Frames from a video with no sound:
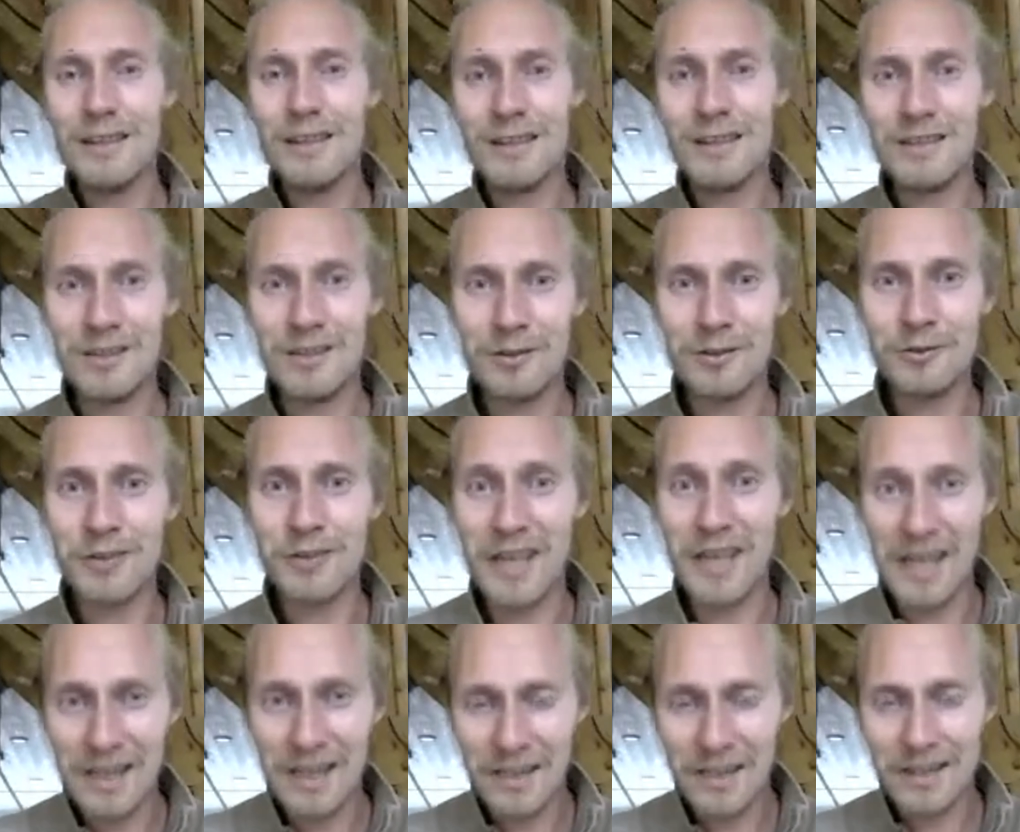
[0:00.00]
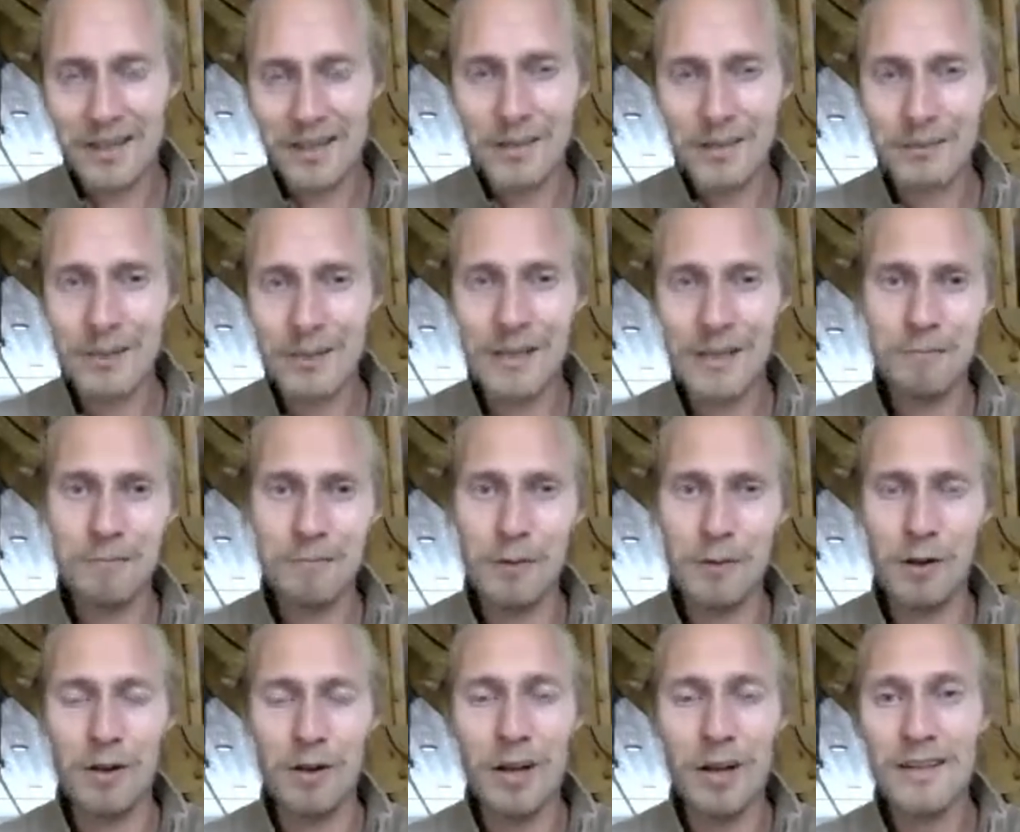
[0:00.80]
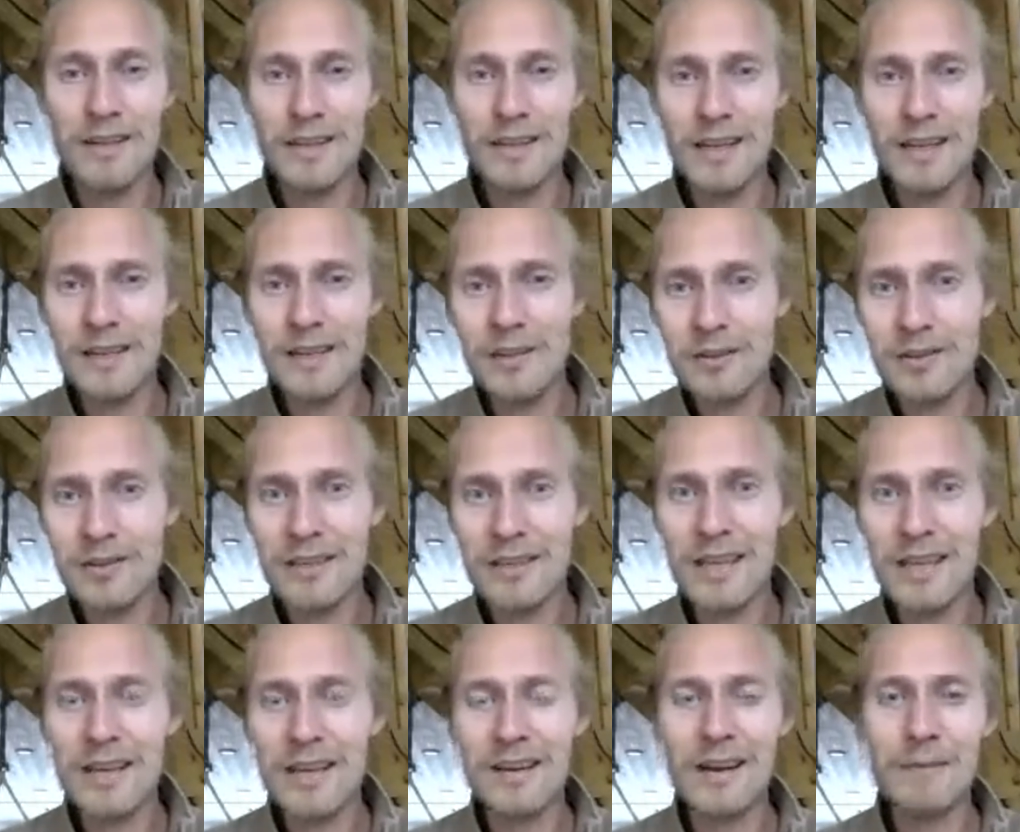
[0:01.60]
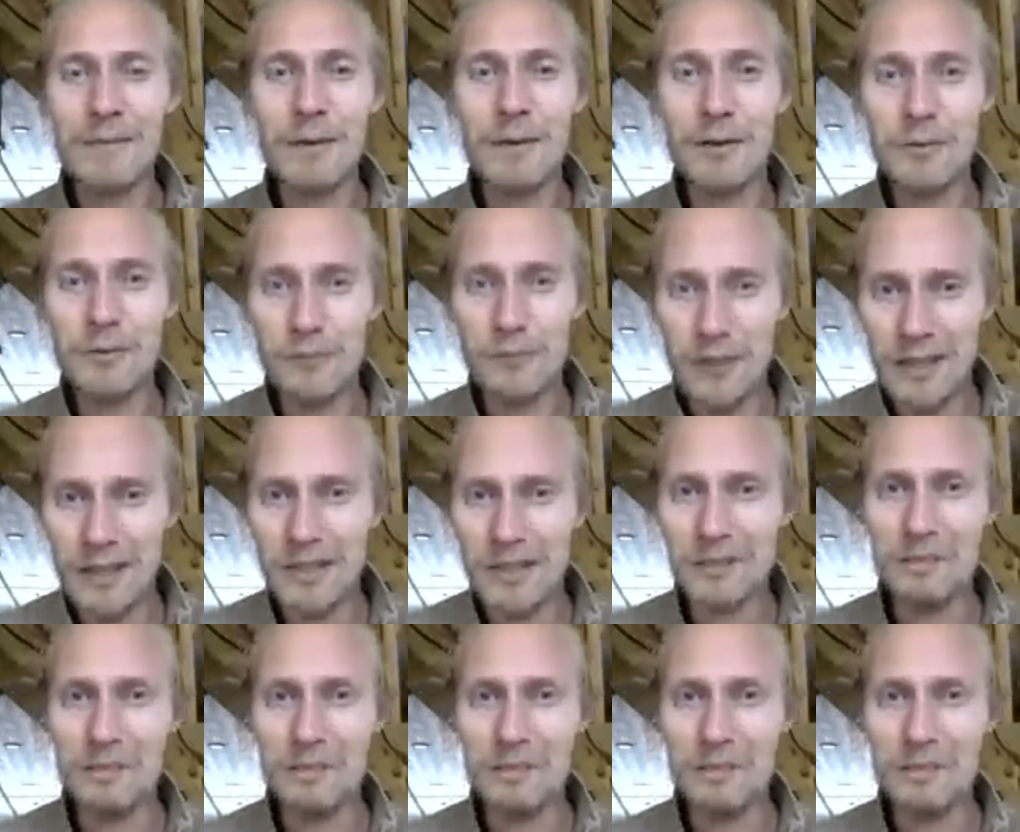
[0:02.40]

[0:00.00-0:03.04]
those elderly people, they don't care about waste